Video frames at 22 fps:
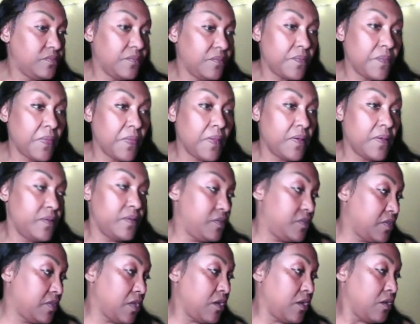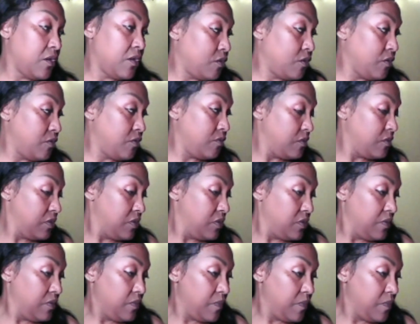So,
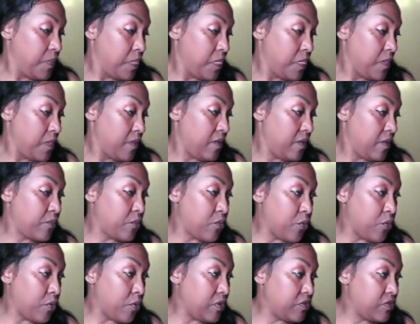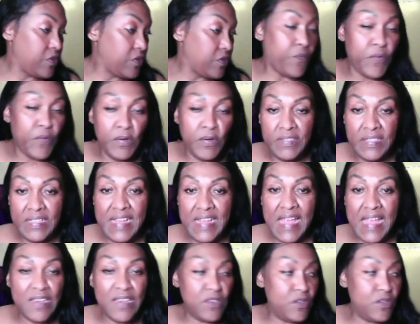of course, the first thing I do,
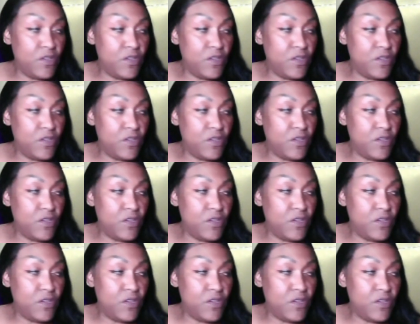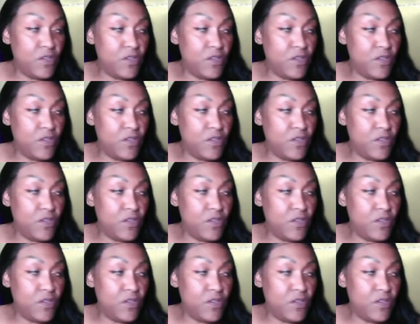I don't have that here. I
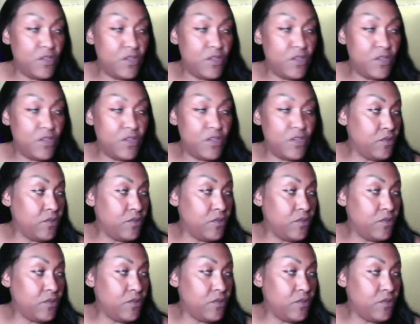use the